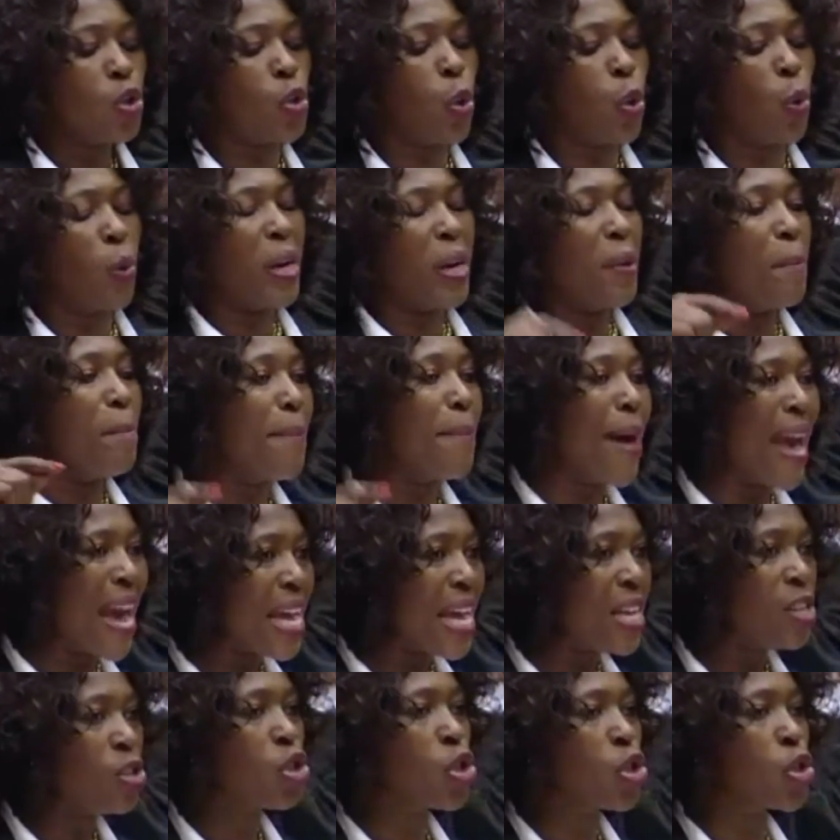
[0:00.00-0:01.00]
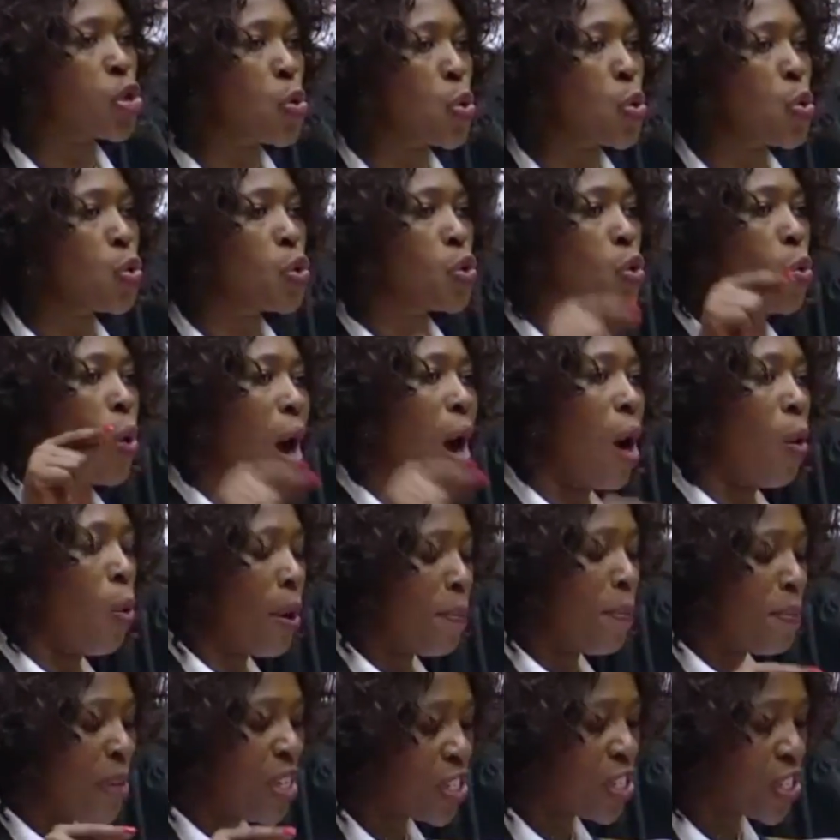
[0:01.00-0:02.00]
to remain true to
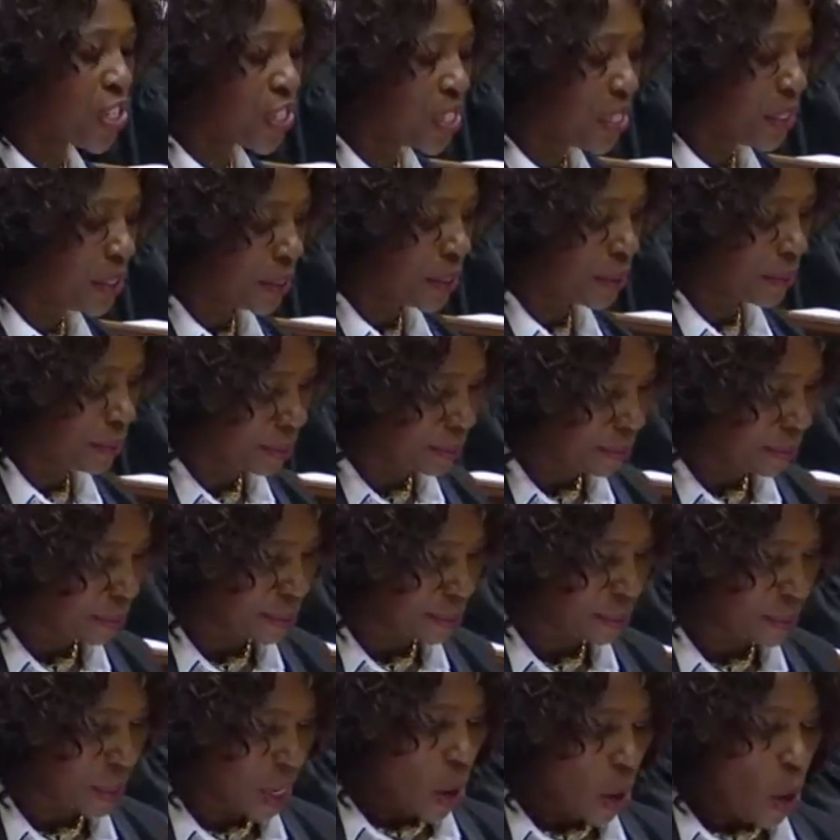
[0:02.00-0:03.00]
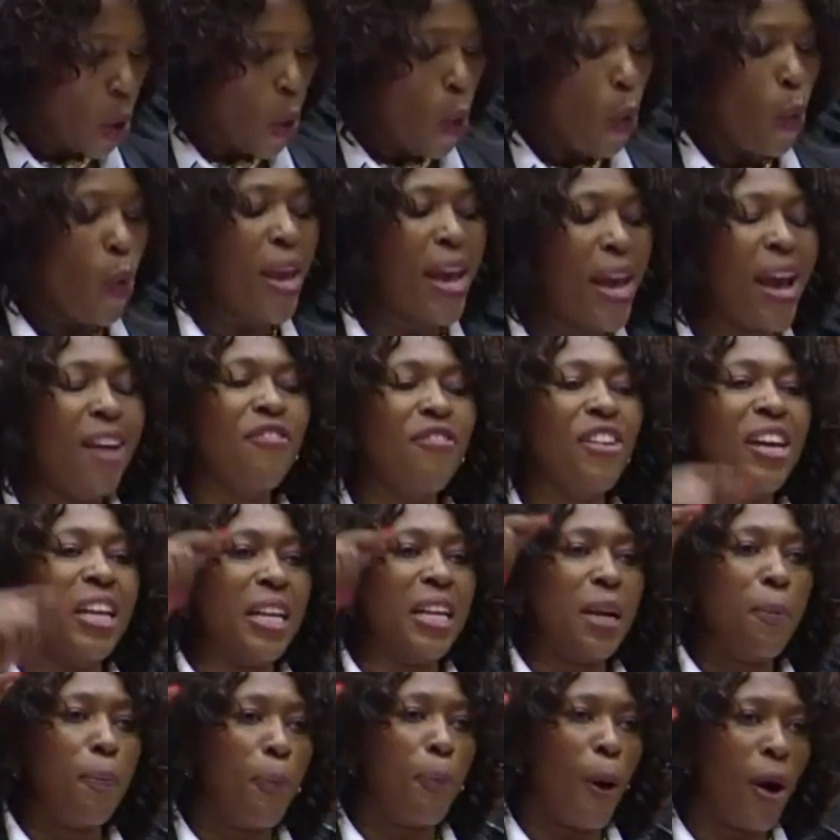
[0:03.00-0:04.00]
our mission. We have
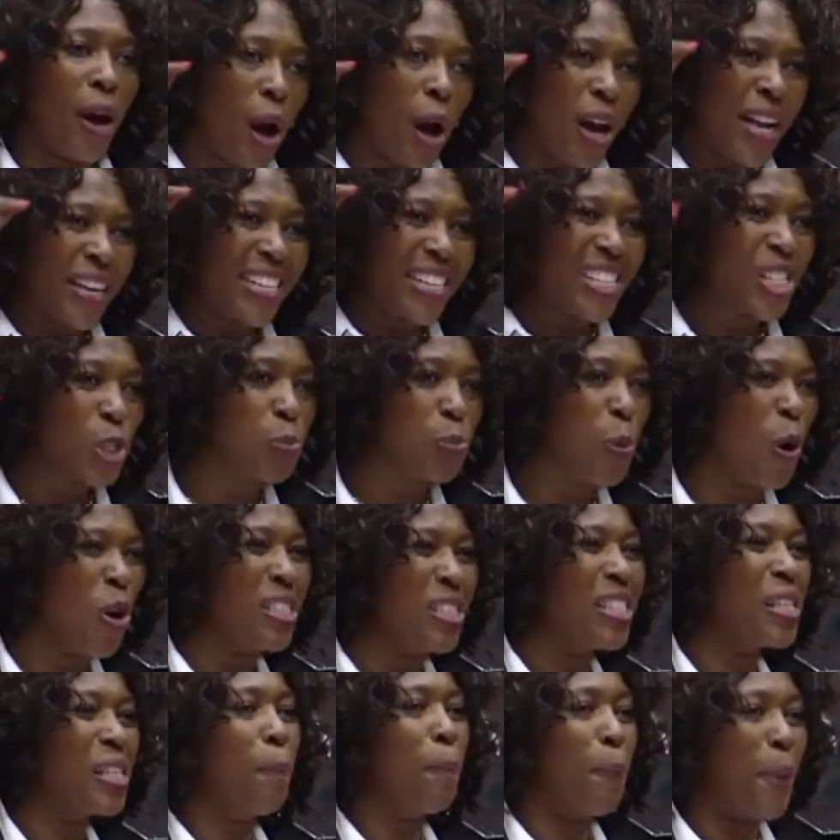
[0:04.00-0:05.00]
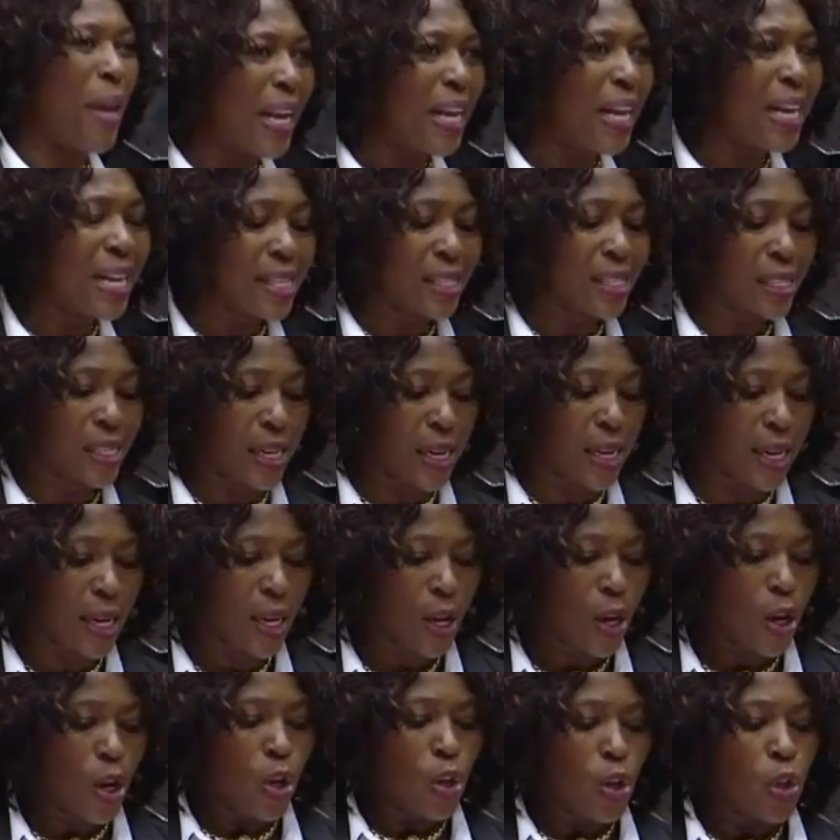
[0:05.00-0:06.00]
a
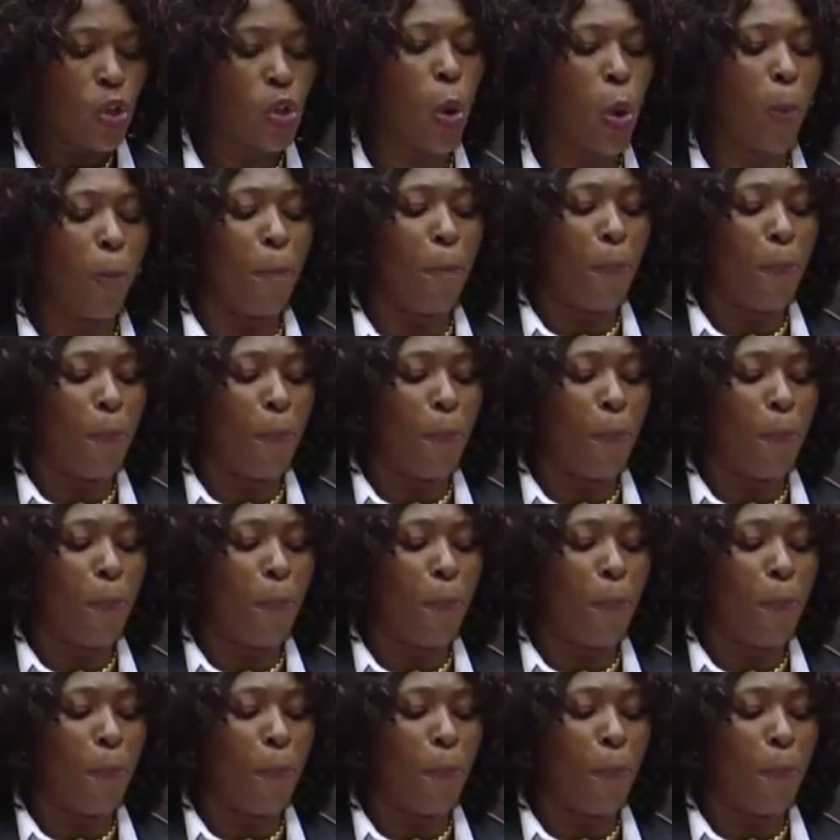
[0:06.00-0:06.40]
responsibility to